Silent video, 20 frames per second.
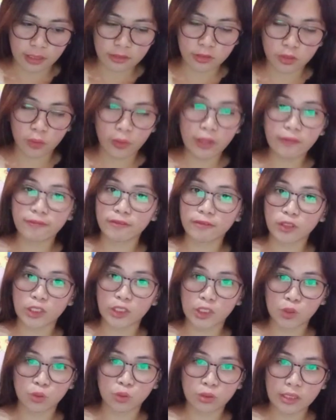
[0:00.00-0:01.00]
So if you
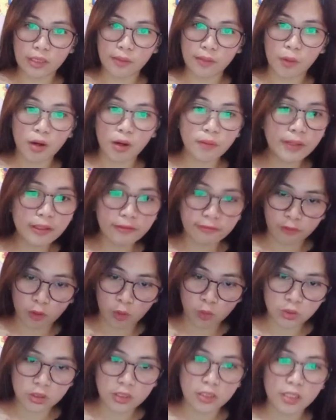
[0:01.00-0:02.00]
are using mobile
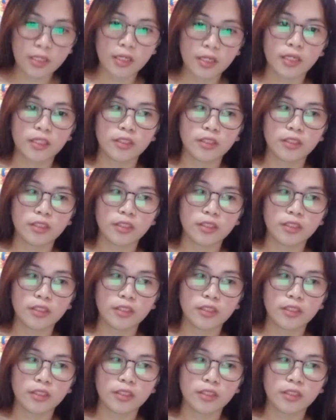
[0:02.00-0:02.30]
phones,